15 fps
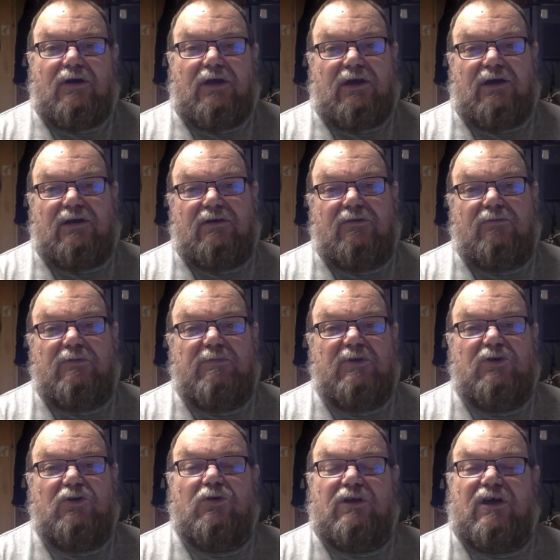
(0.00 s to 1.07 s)
and we've
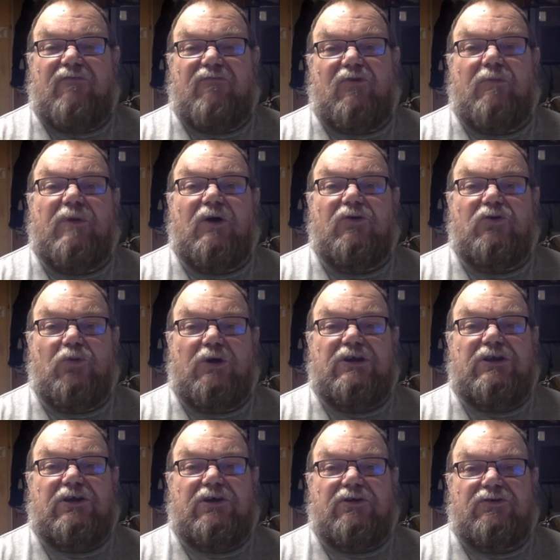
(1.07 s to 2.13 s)
been doing that for about 20
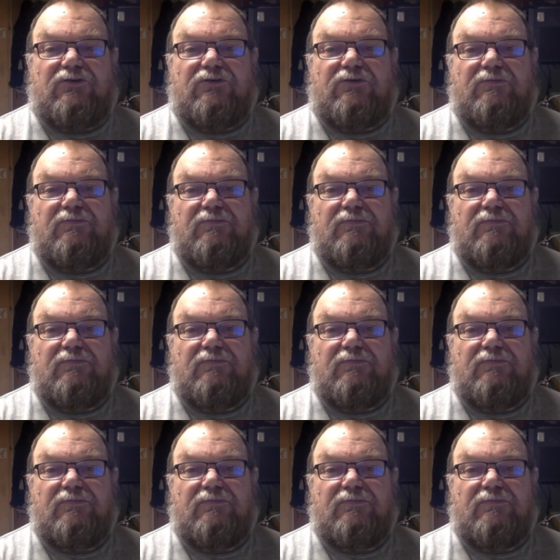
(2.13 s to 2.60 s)
years.